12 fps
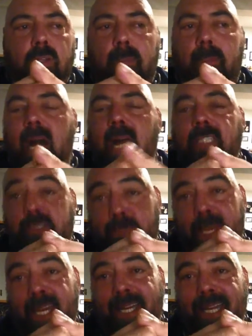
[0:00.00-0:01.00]
combine
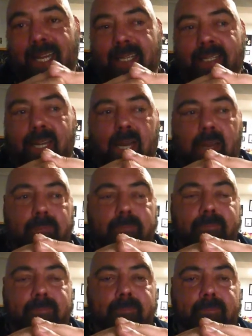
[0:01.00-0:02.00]
speed and
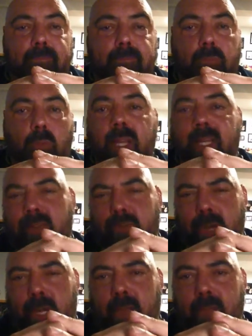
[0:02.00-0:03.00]
weakness
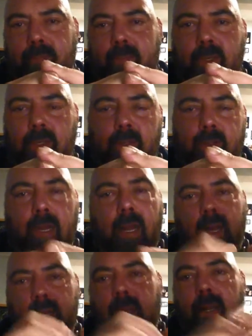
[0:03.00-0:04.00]
training.
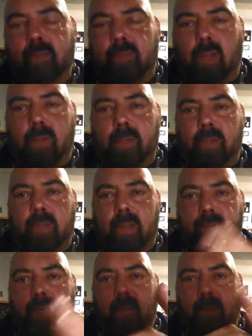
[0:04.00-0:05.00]
That's all I'm going to
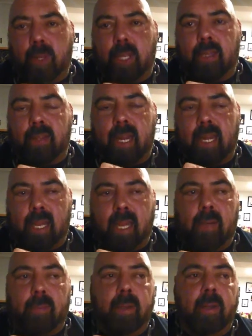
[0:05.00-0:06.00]
say for now. We'll get into that
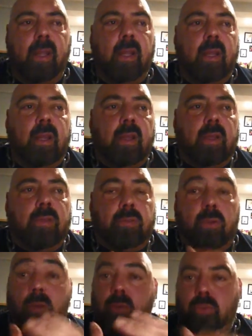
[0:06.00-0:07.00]
later, but.
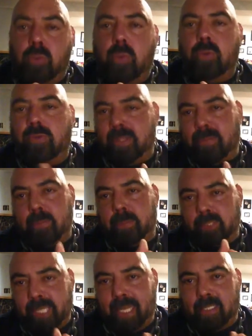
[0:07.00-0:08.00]
So you use different
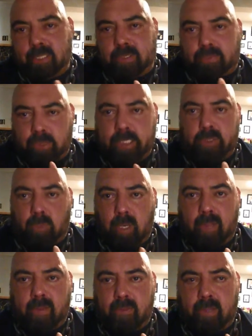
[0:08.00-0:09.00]
percentages for each
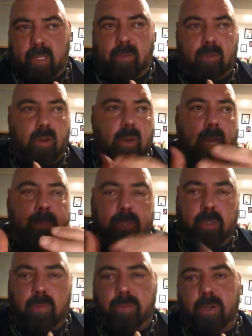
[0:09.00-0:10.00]
one of these things.
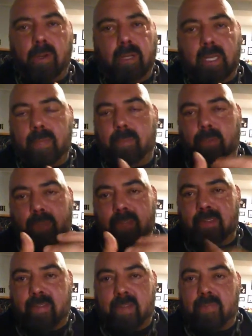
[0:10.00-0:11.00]
Hypertrophy, you're looking in
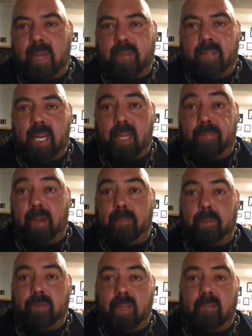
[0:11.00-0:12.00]
between 75 to
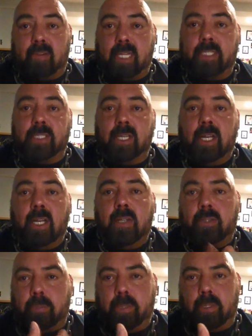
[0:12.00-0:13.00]
85% range
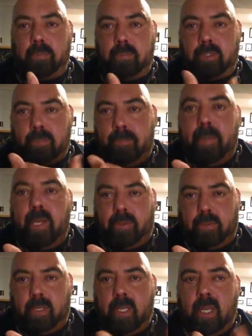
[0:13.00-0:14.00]
to
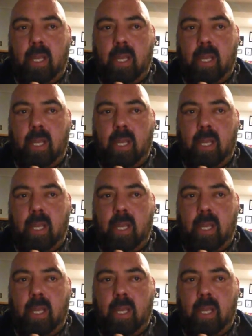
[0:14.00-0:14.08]
build.